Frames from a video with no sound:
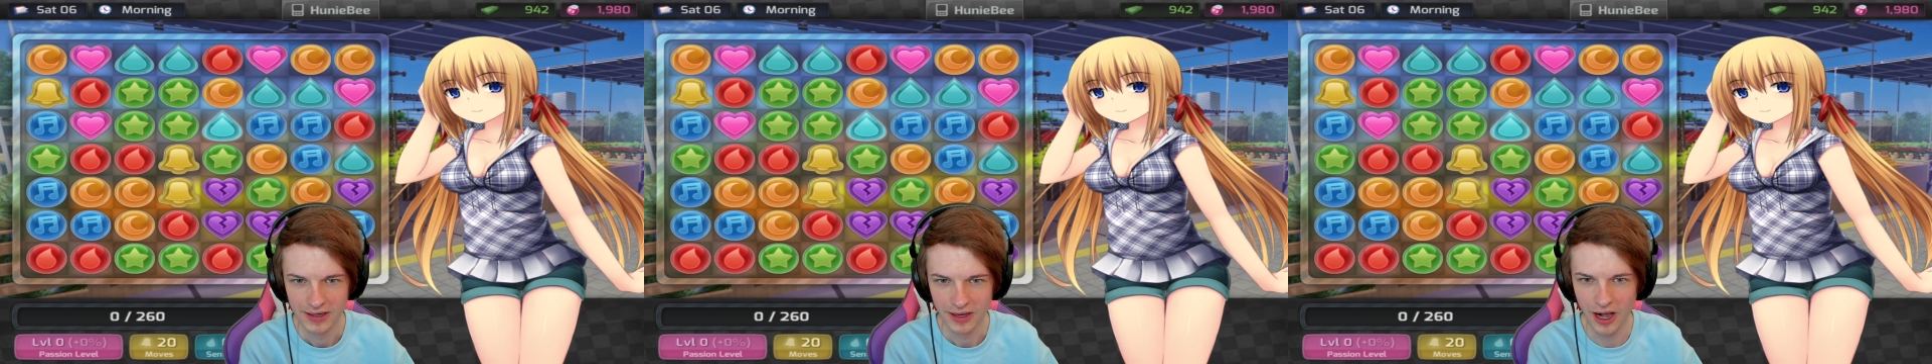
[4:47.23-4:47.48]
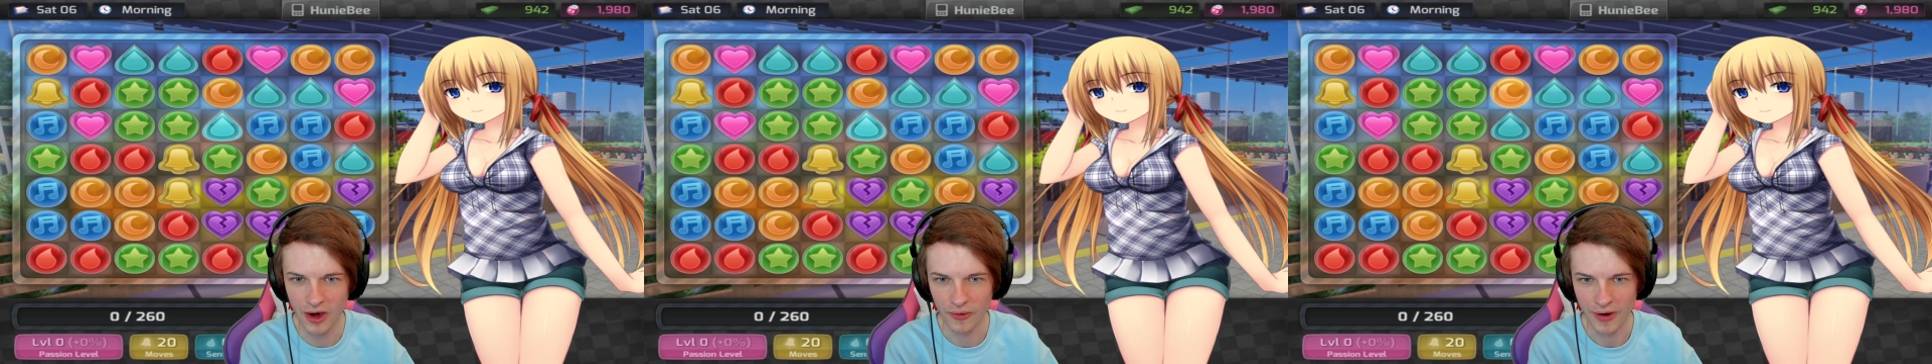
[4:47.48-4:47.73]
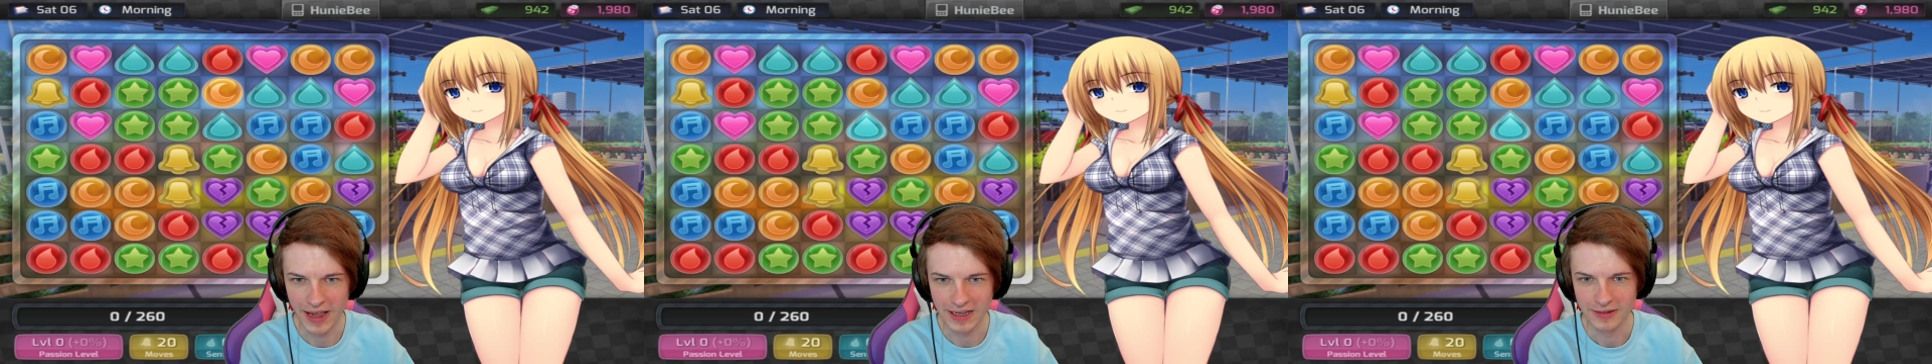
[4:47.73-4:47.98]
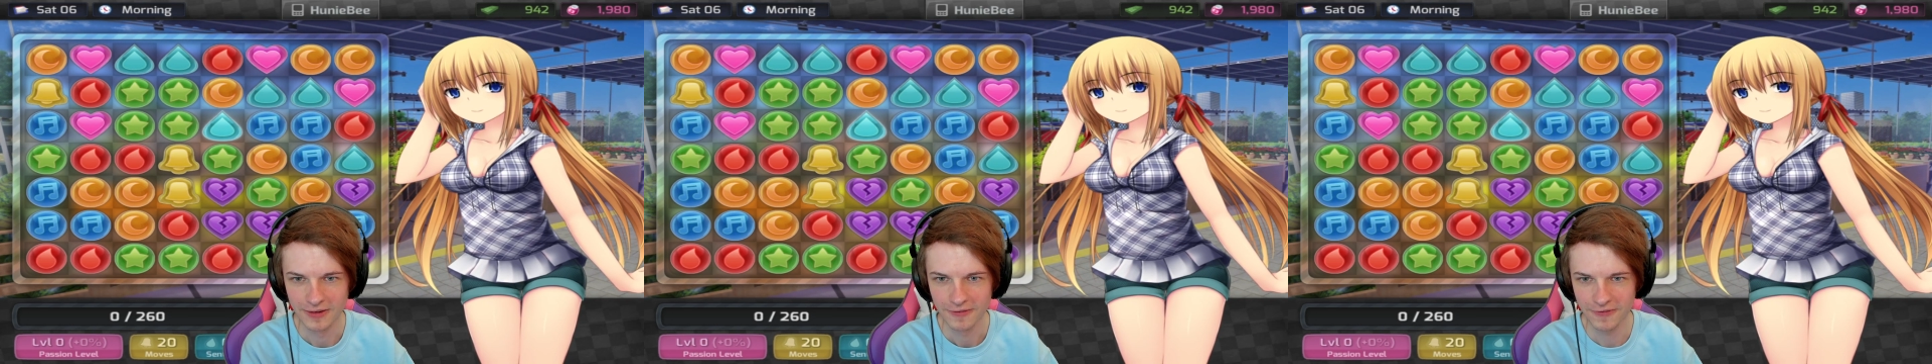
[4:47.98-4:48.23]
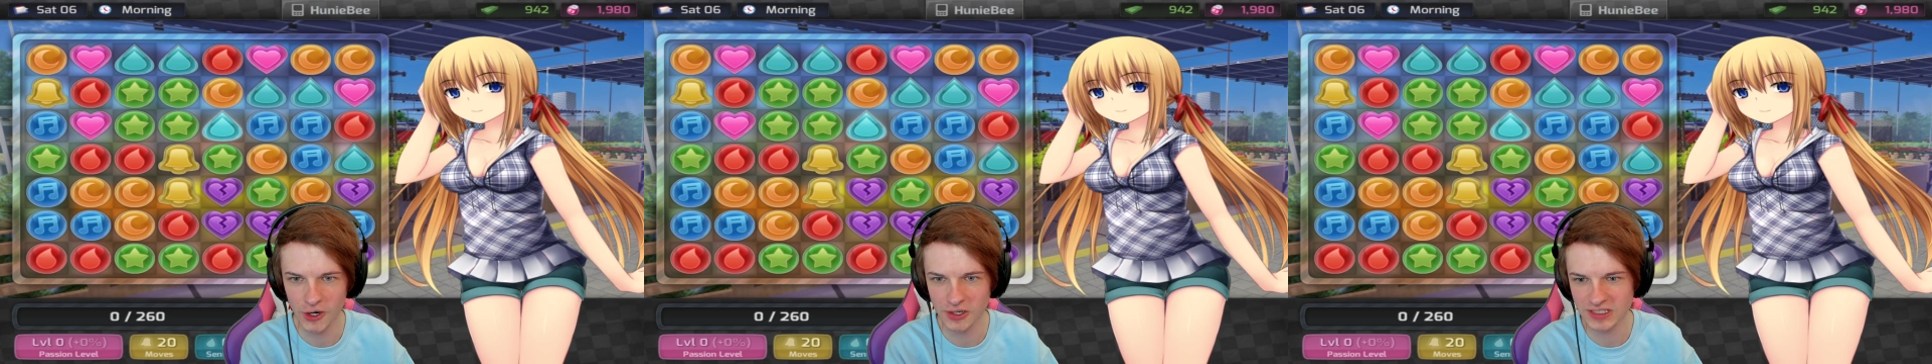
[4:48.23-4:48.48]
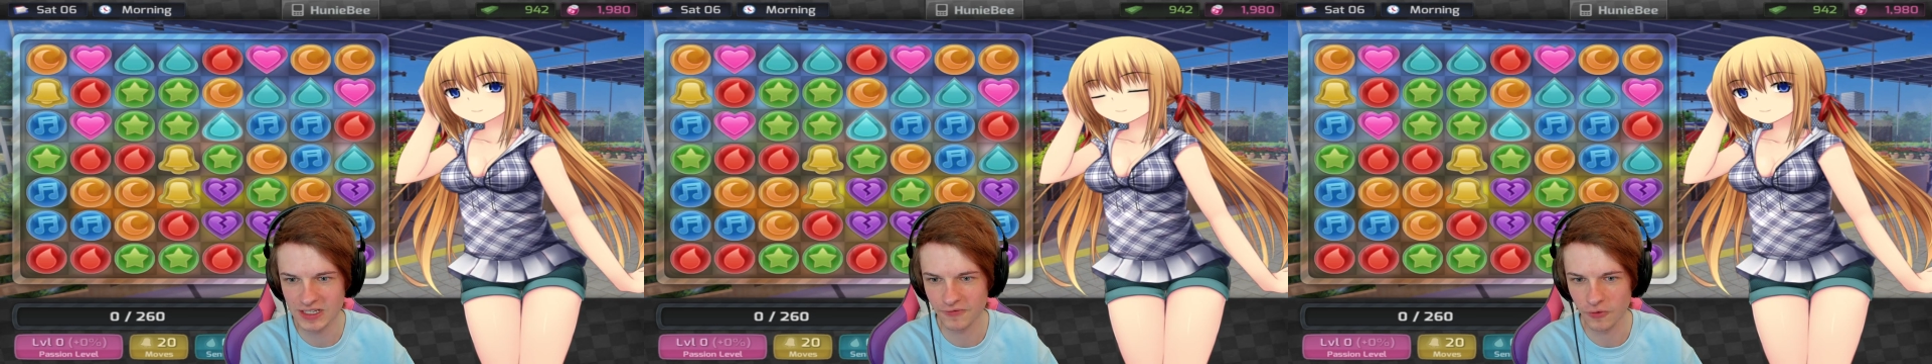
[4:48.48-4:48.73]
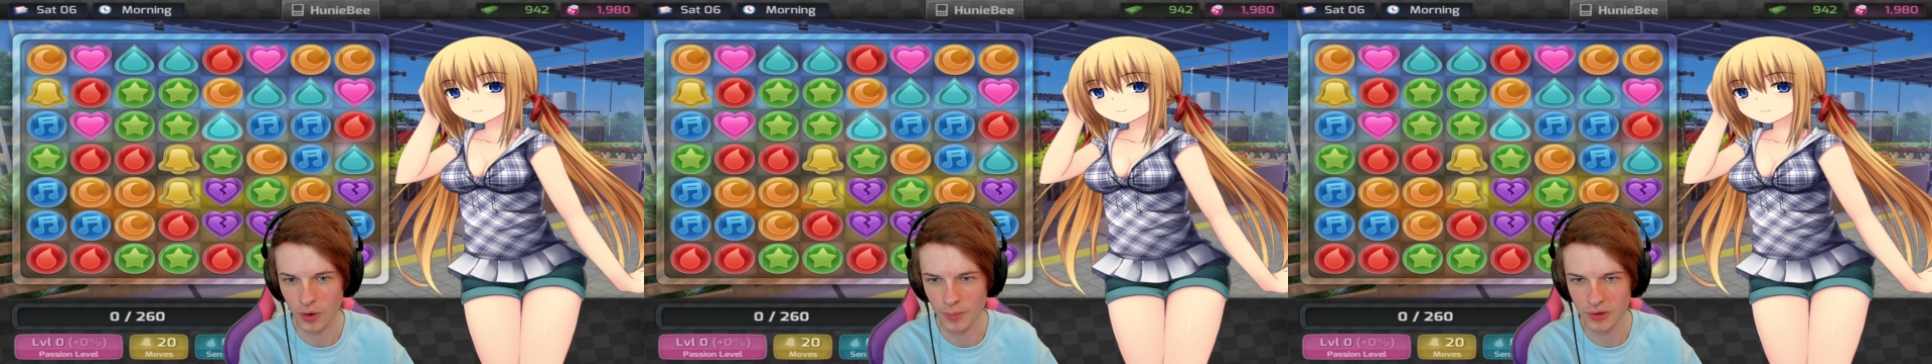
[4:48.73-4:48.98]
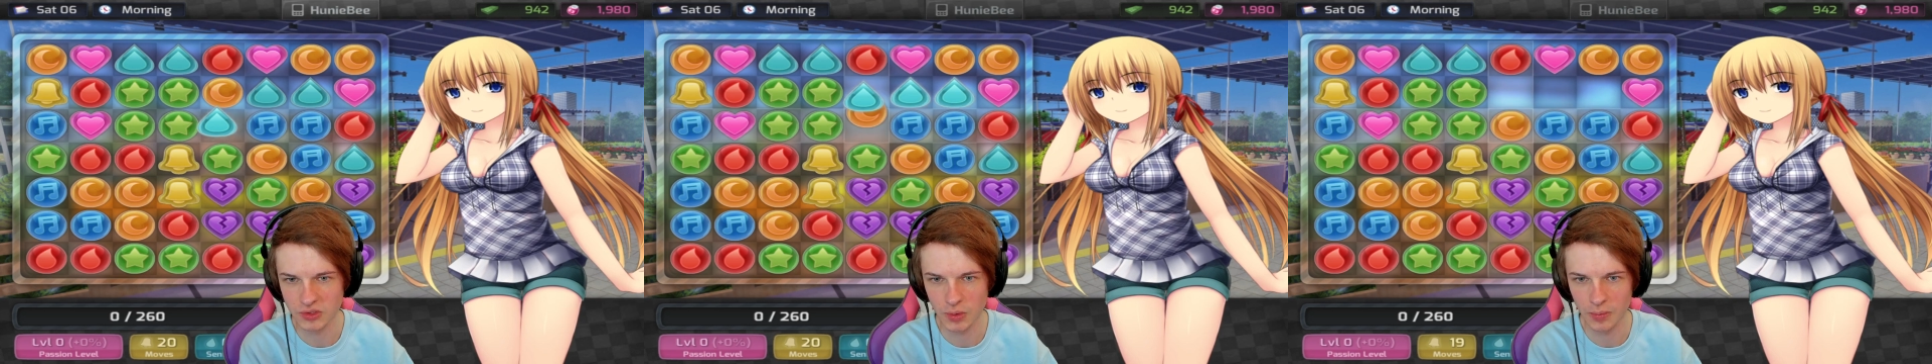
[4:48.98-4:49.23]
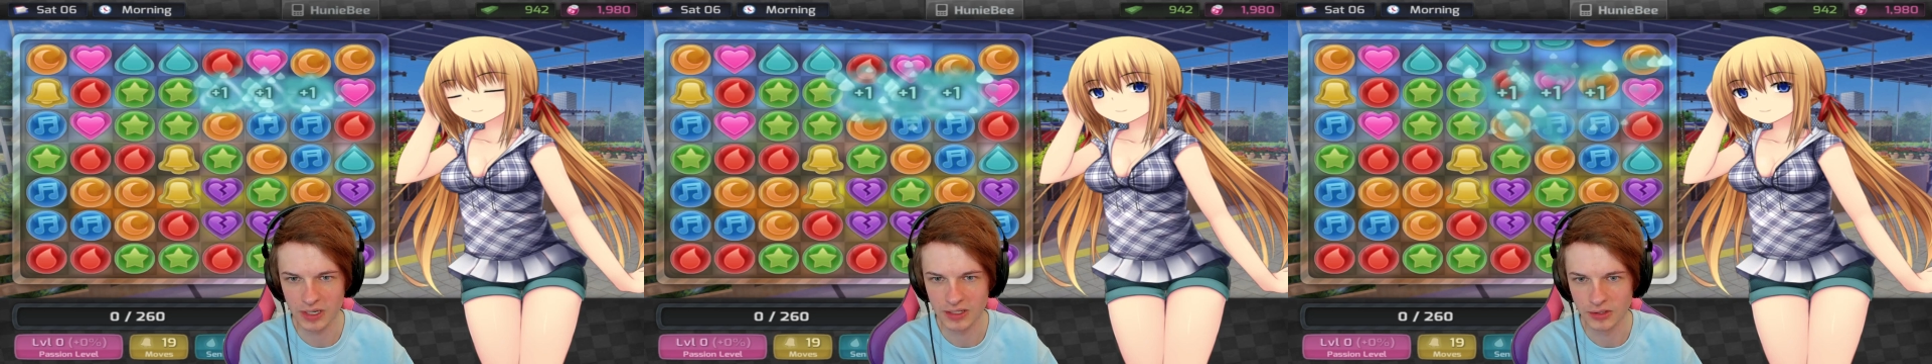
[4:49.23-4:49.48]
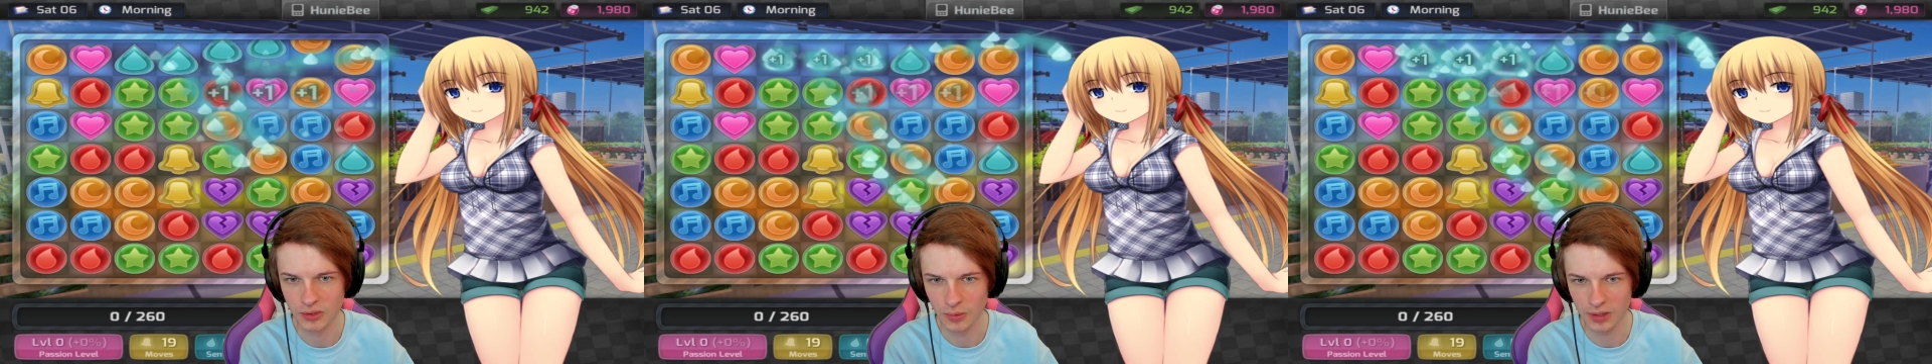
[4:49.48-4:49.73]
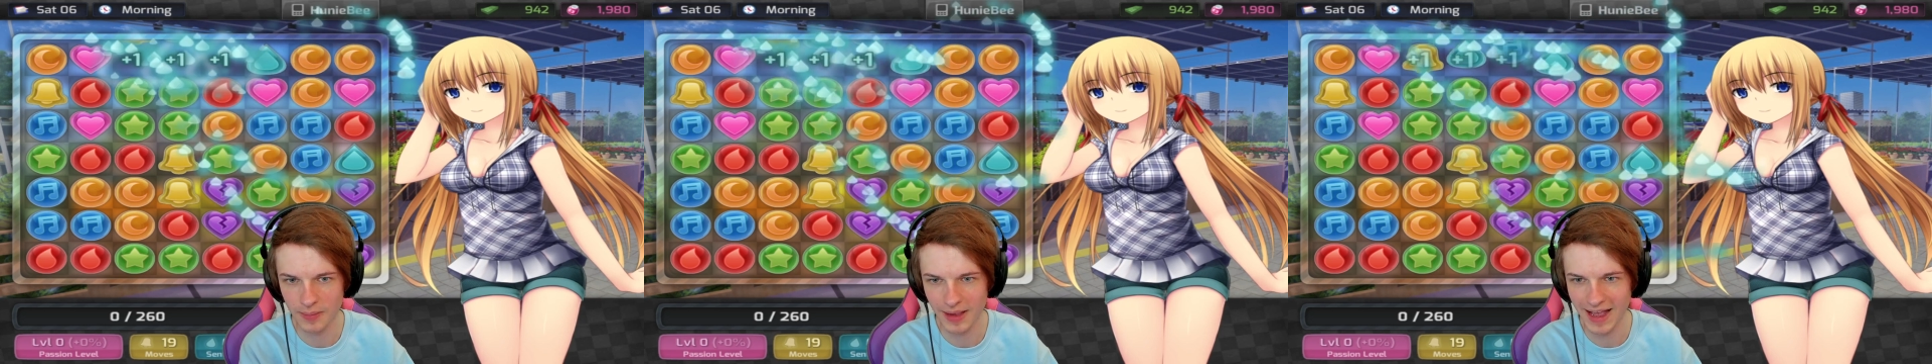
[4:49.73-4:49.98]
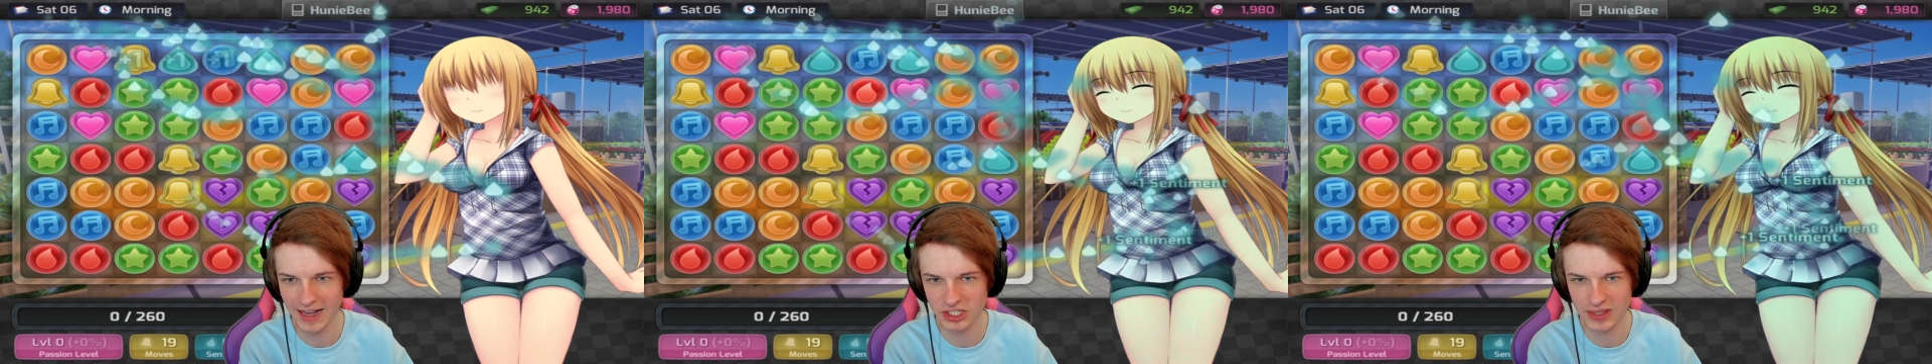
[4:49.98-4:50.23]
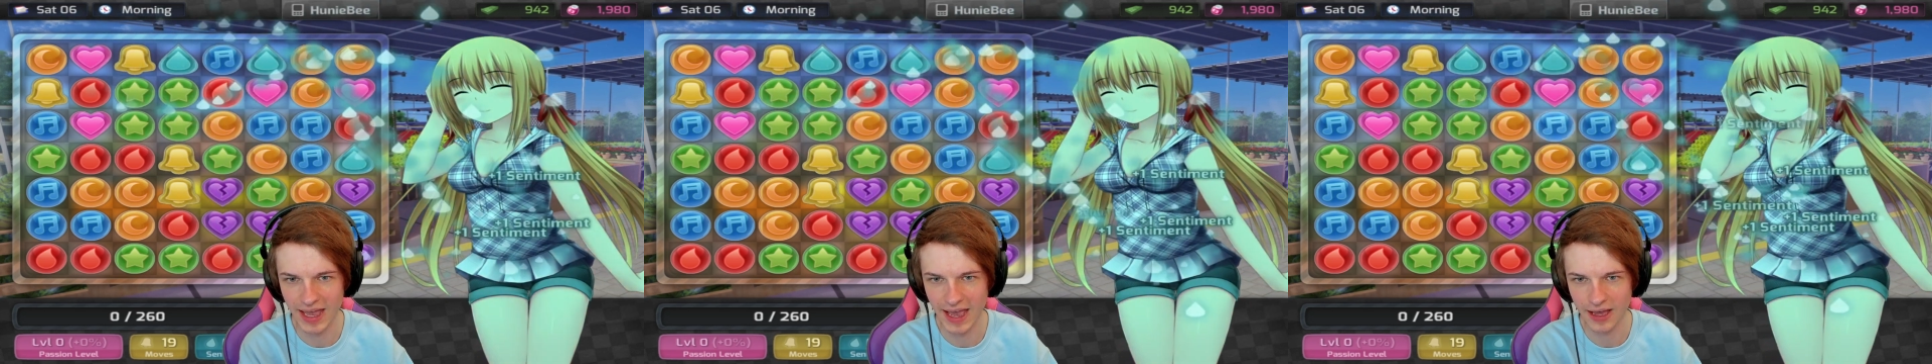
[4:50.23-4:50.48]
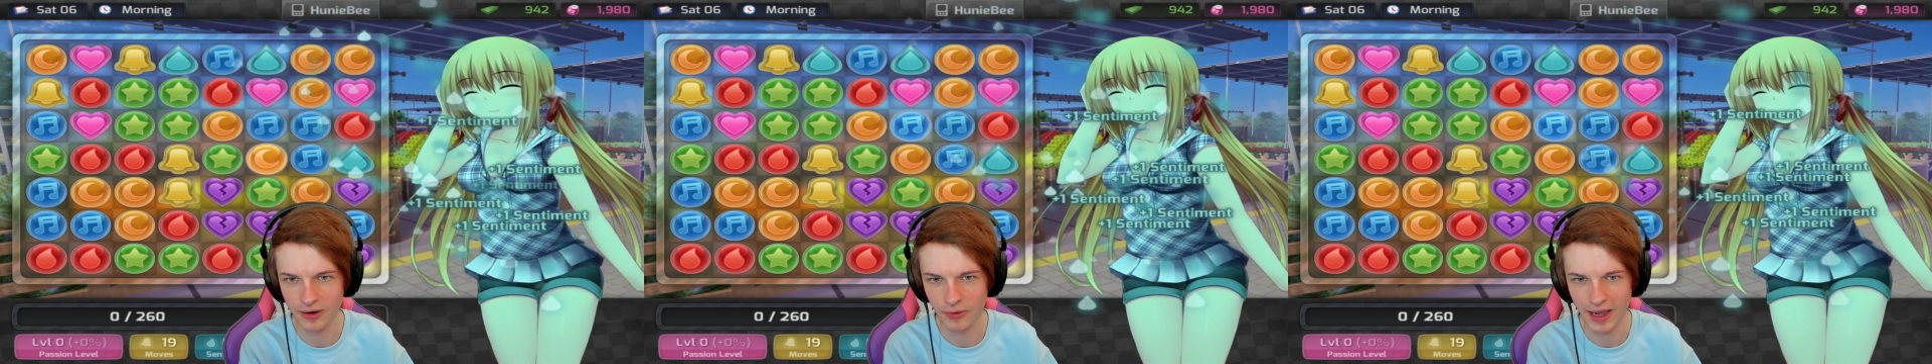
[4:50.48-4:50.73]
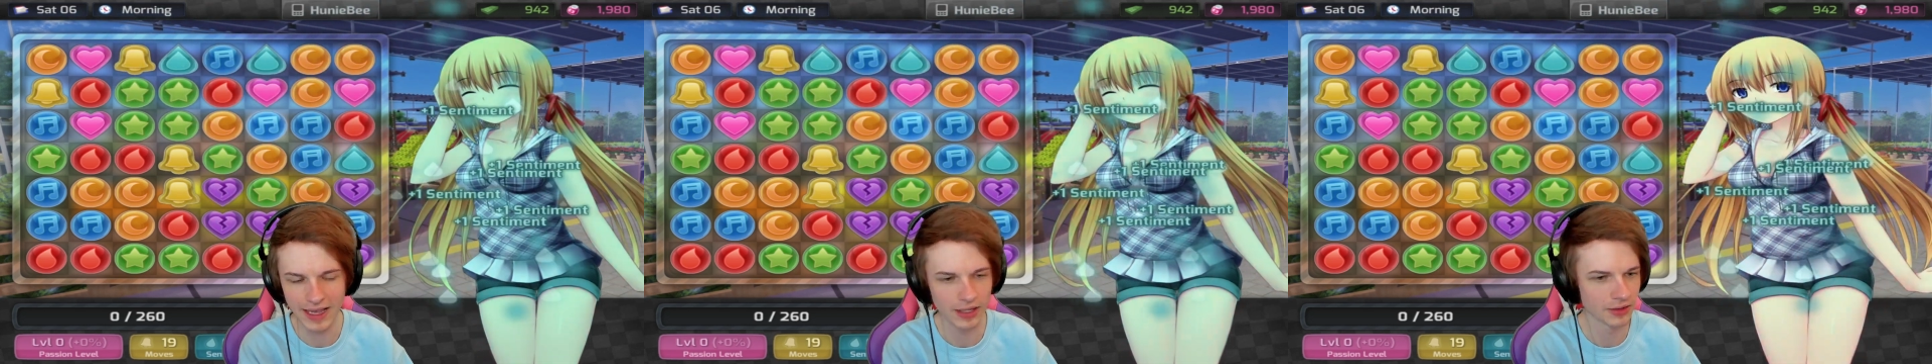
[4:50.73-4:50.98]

All right. First and foremost, what are we going to do? We're going to match that, right?